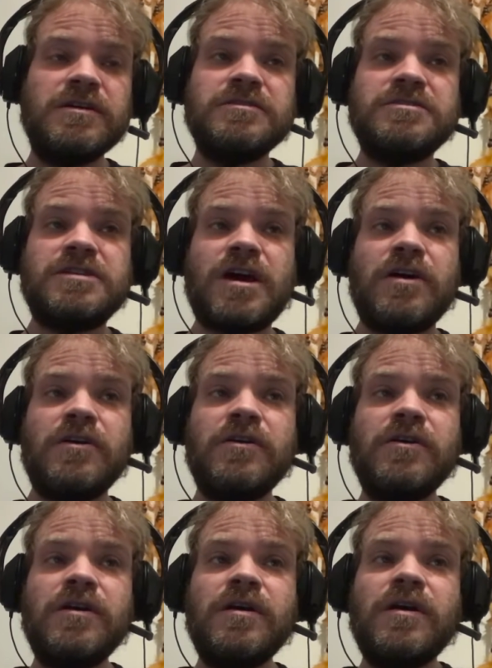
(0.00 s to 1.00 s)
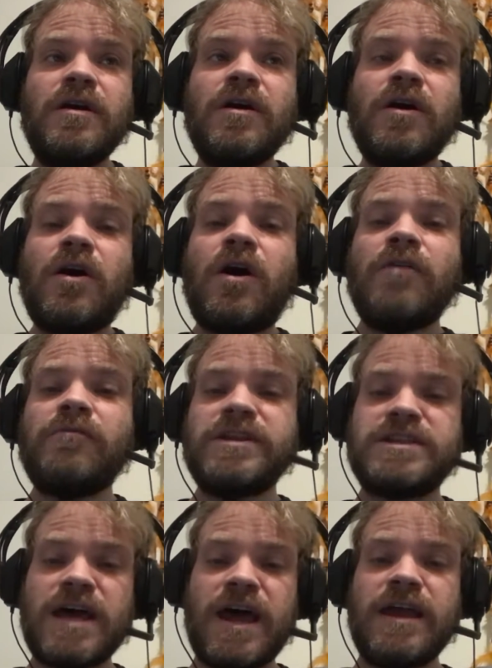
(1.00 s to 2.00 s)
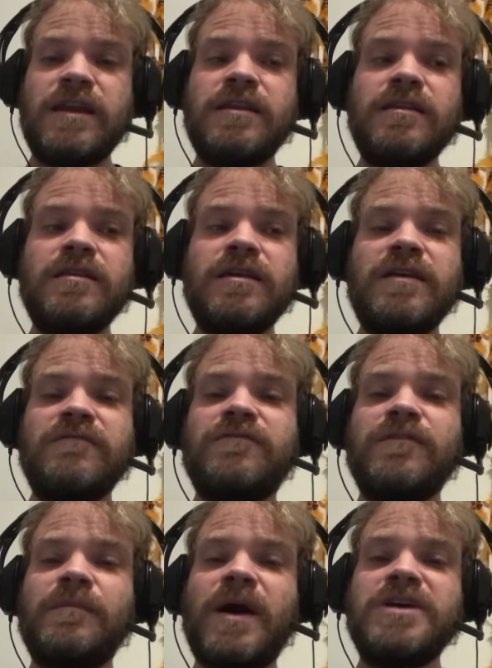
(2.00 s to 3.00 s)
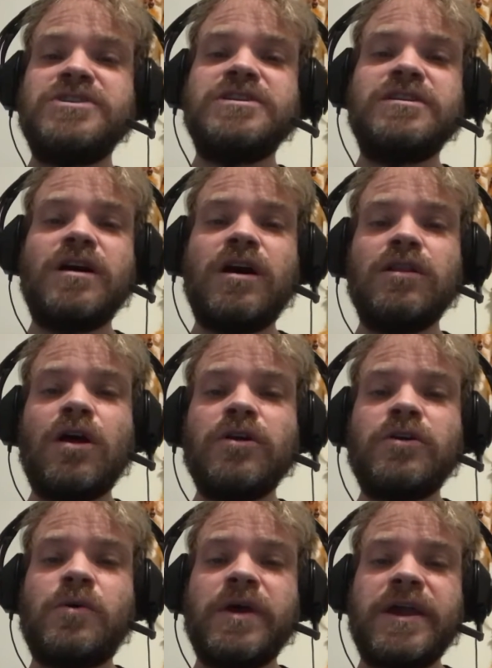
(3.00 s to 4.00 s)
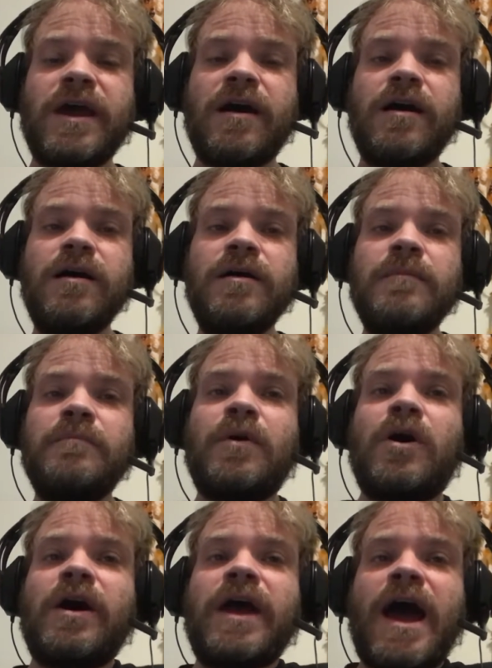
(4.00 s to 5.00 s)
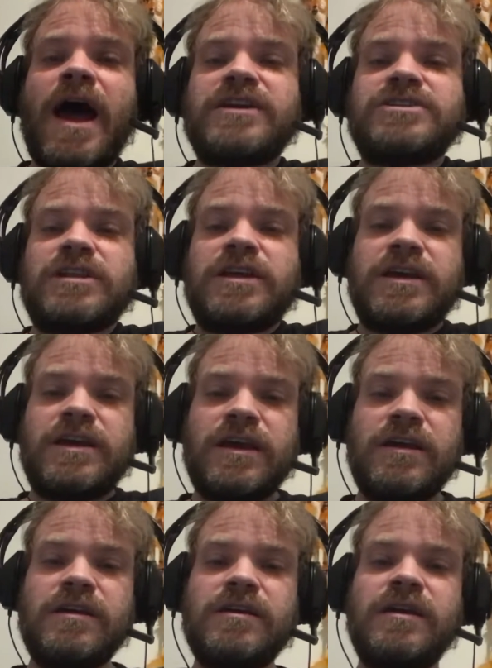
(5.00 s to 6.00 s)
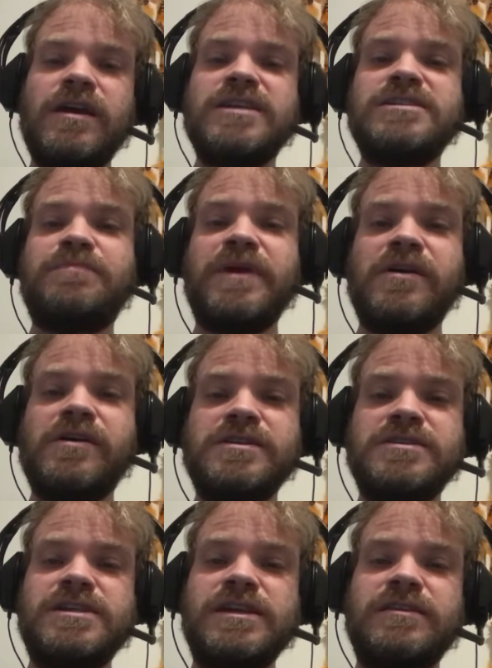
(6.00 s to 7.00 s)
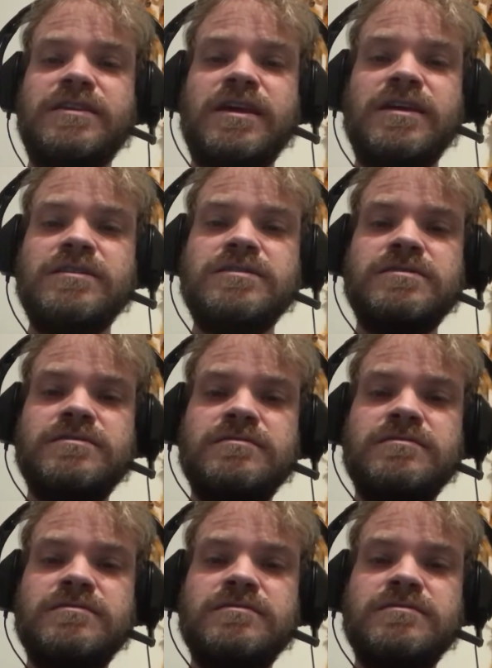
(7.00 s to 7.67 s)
So I retain information a lot quicker by actually experiencing things.